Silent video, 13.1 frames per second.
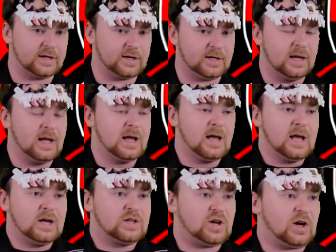here
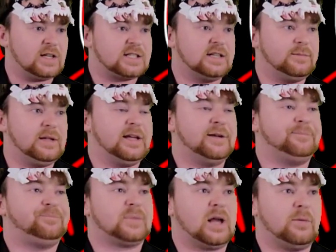costing me
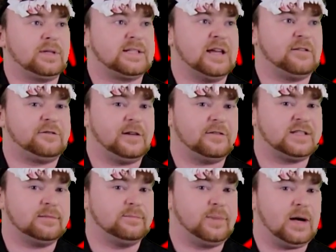i'm gonna say
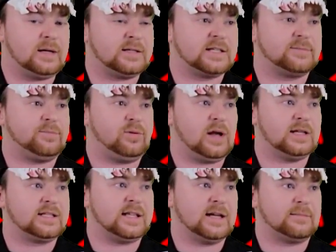15 bucks
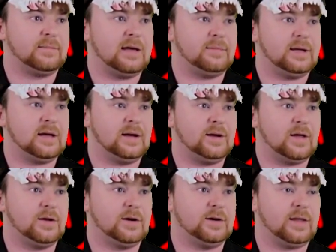plus like maybe
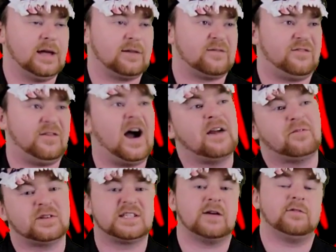another like
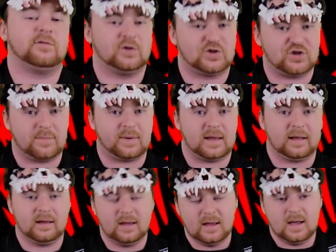five or seven for shipping